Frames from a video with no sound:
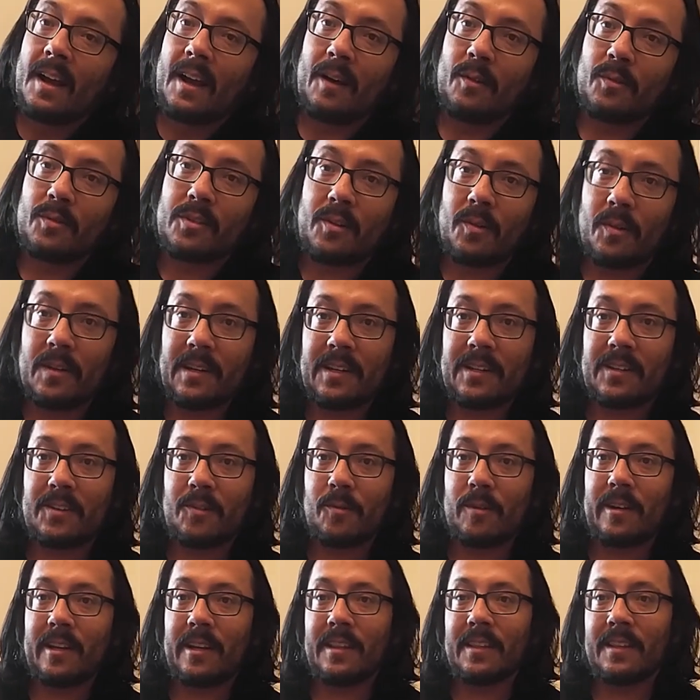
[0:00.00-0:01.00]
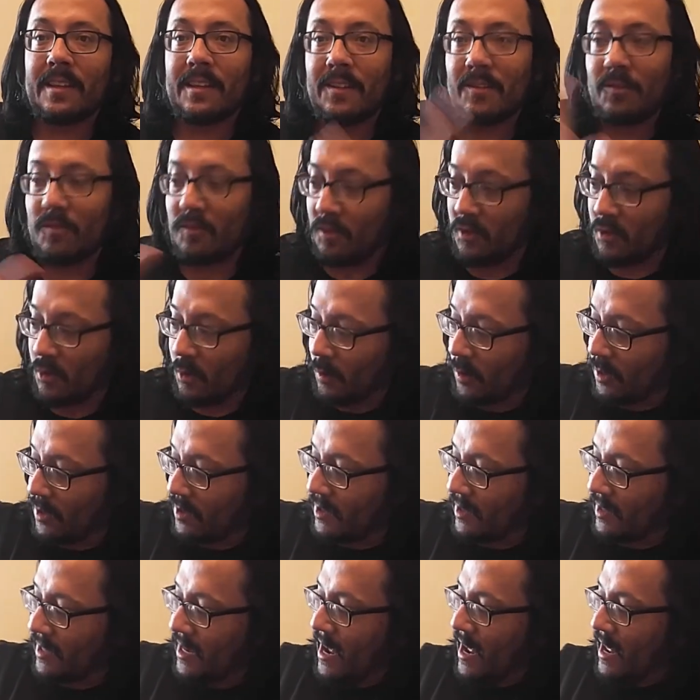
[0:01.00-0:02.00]
I was going to do it in the usual
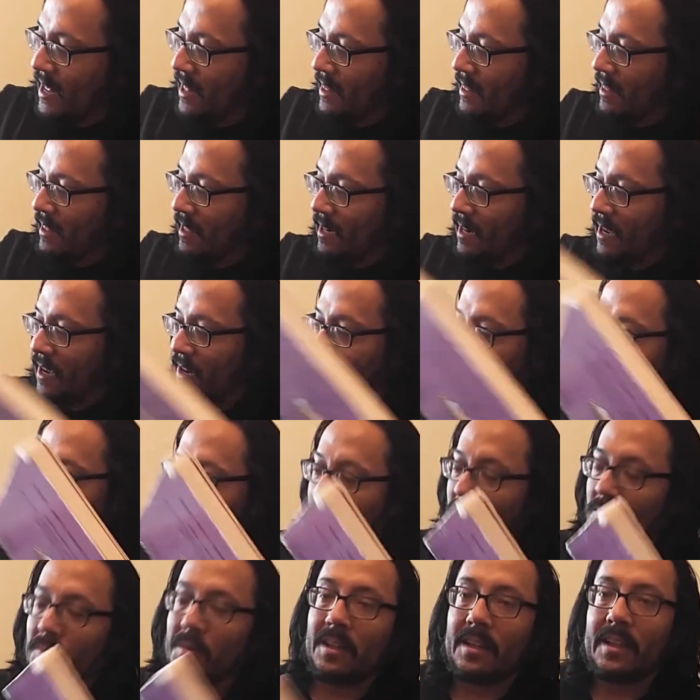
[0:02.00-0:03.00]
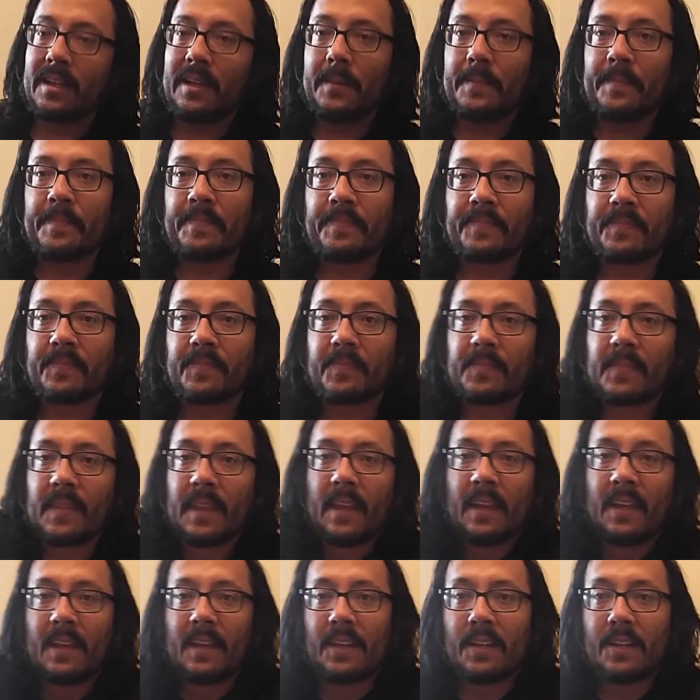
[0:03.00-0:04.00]
set that I normally
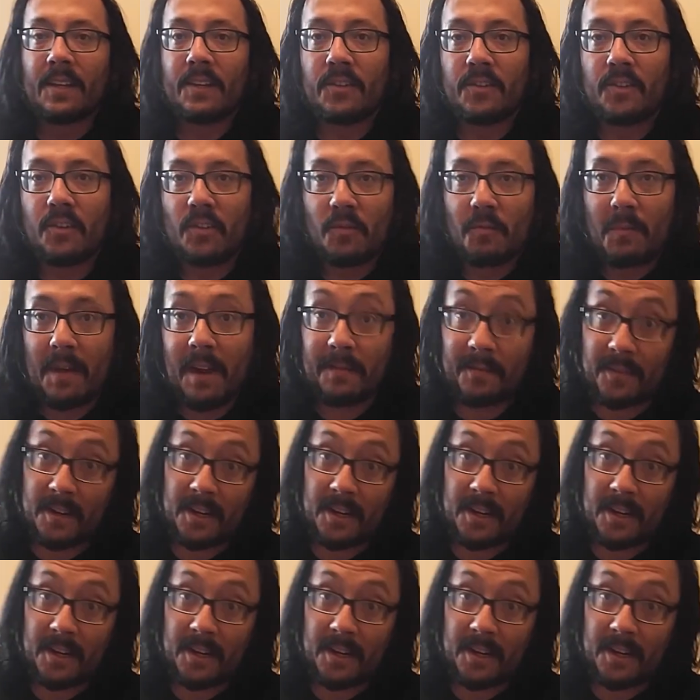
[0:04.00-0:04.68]
do my